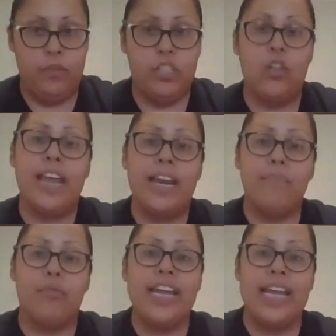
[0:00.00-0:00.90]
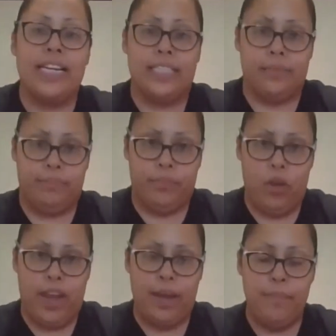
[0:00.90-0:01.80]
so that it preheats,
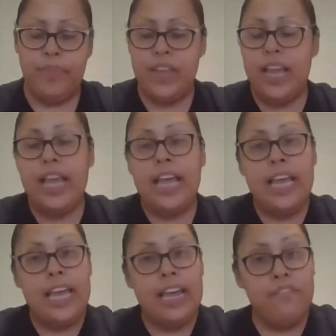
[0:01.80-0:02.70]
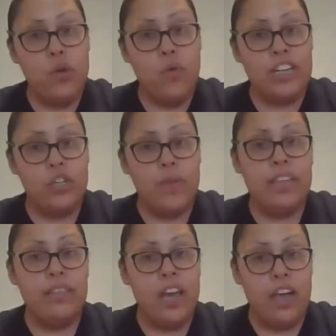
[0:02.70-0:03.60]
okay? If you are doing
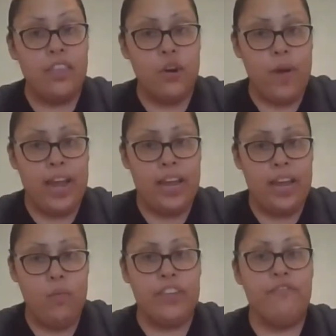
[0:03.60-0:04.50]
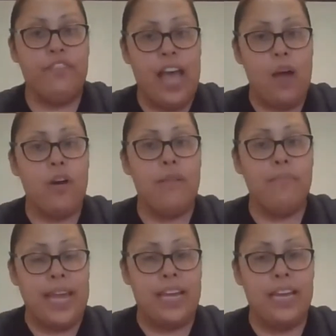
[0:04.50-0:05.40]
the other way with flour,
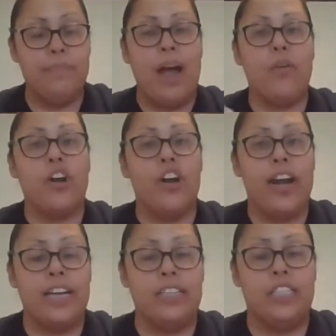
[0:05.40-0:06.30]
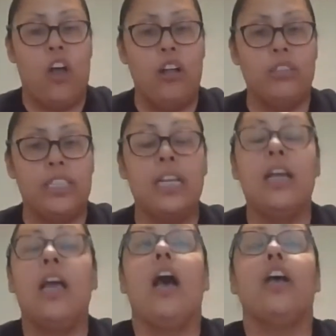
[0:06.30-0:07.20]
baking powder, and salt,
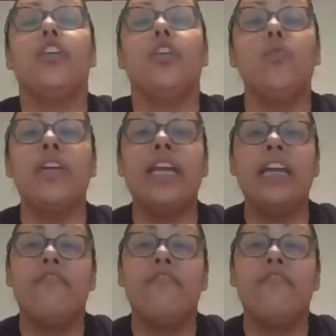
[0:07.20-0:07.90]
you need